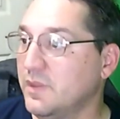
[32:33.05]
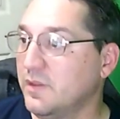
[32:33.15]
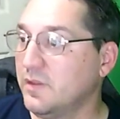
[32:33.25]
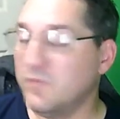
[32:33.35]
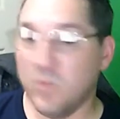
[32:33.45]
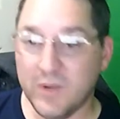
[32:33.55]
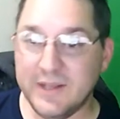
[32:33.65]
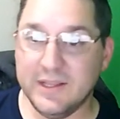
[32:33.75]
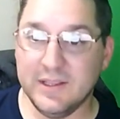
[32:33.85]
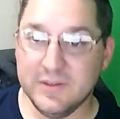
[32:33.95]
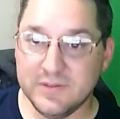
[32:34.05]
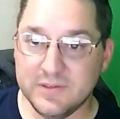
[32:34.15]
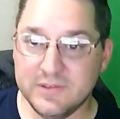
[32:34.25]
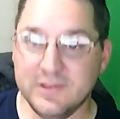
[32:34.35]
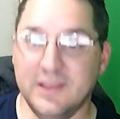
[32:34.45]
for what it is,
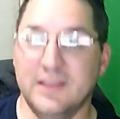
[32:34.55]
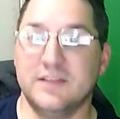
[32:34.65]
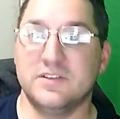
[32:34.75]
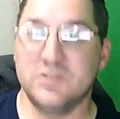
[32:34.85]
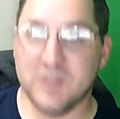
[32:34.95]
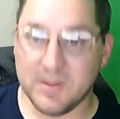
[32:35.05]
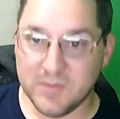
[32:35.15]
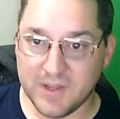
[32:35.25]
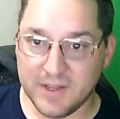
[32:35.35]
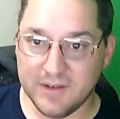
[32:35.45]
it gets the job done.